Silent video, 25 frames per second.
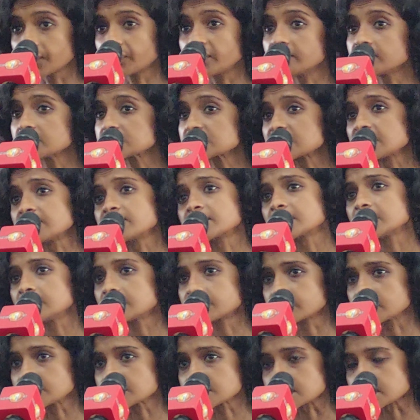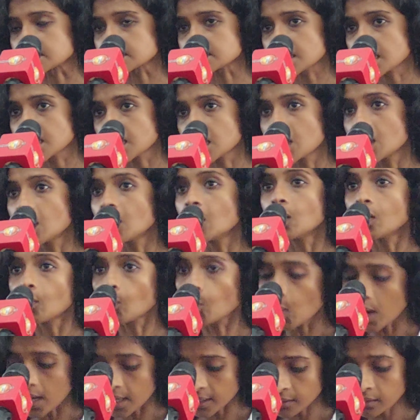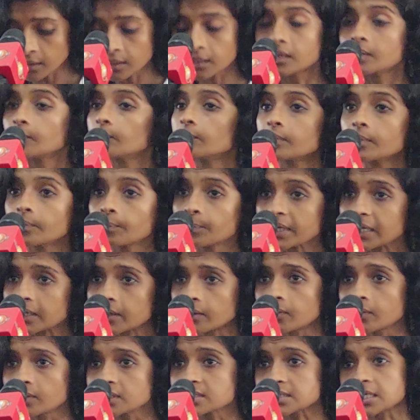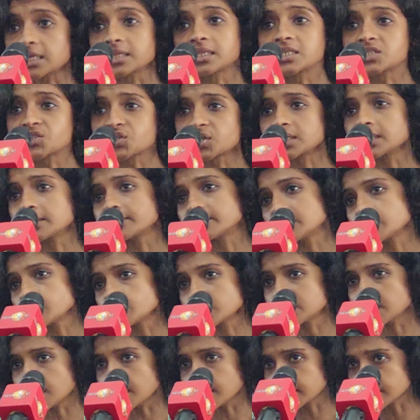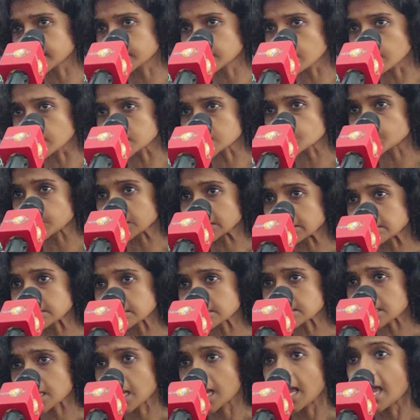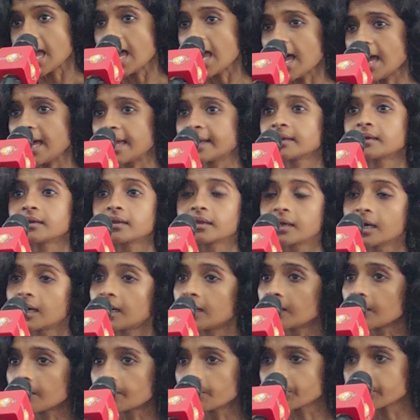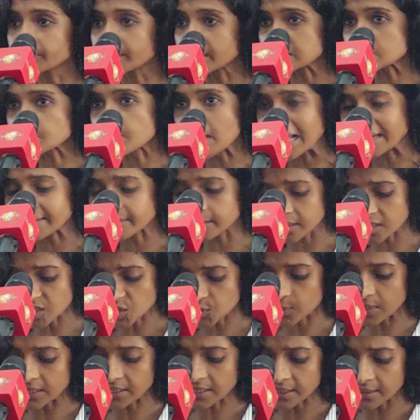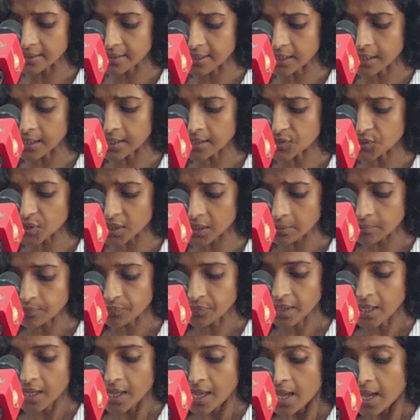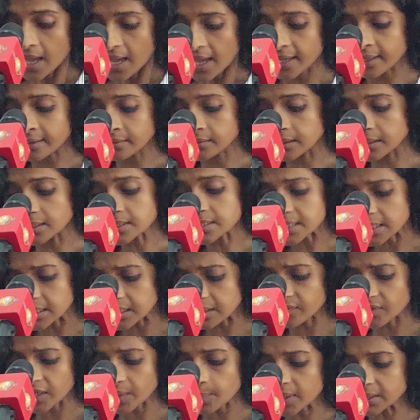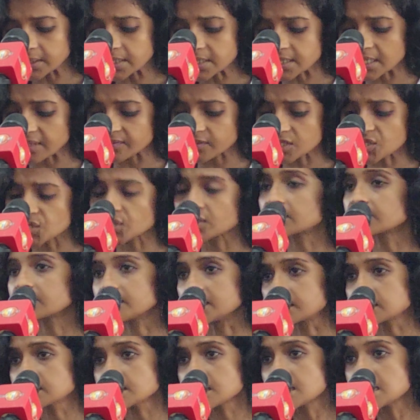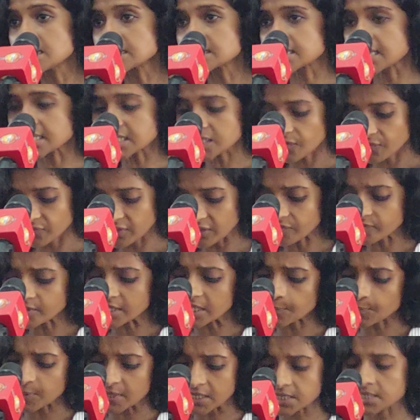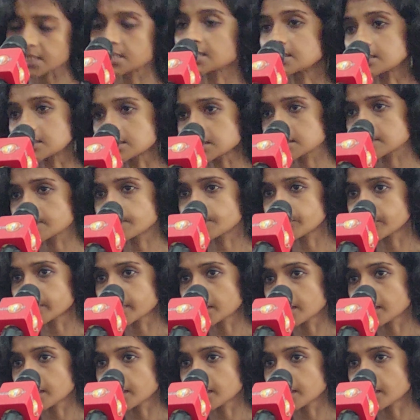there were several reasons. One, because the children were dying in the hospitals and there's malnourishment in the country. And a survey by the Save the Children says 50%